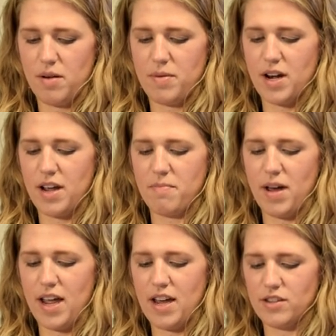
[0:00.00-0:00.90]
I'm going to give my
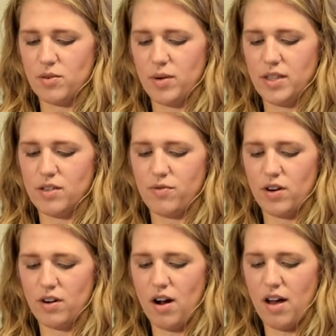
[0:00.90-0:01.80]
hands a rinse
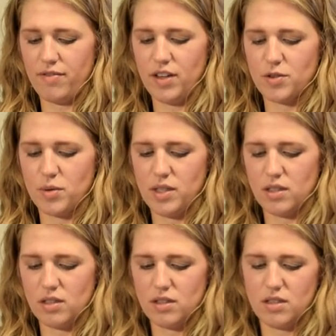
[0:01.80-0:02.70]
for obvious
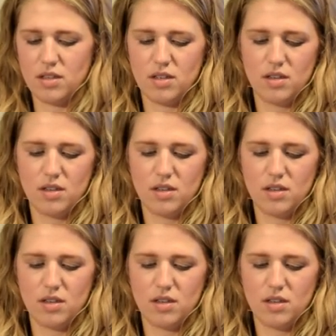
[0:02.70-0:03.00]
reasons.